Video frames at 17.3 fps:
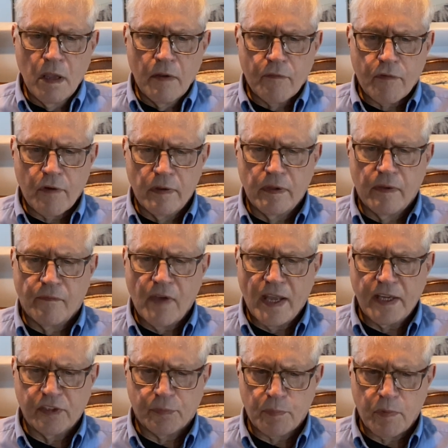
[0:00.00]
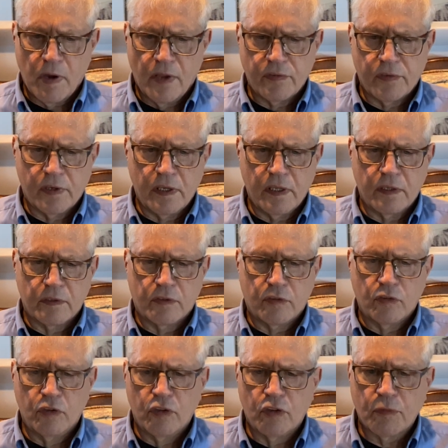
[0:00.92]
from the vice president
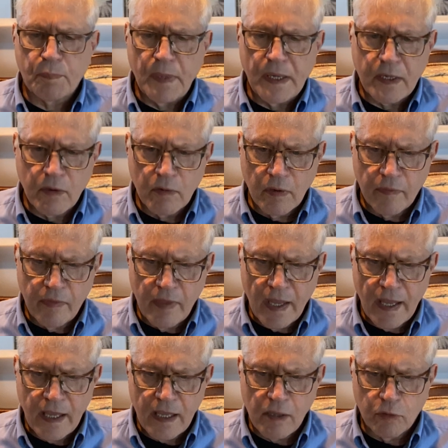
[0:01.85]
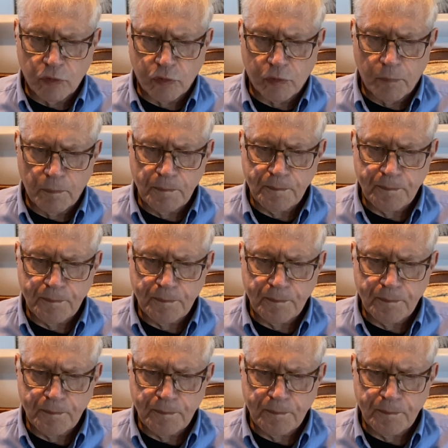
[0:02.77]
to the Speaker of the House.